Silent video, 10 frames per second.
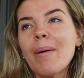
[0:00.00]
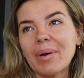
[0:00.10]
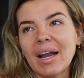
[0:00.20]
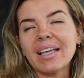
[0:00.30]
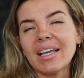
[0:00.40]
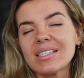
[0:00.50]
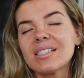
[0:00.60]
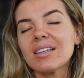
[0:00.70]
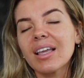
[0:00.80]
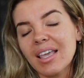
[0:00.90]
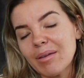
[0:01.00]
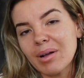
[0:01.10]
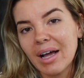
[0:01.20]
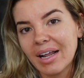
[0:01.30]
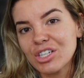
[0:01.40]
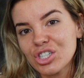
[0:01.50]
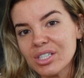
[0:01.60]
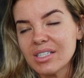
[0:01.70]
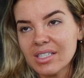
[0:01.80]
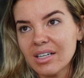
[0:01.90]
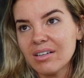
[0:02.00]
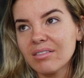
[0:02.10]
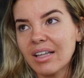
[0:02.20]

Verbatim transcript: but I guess Kim Kardashian did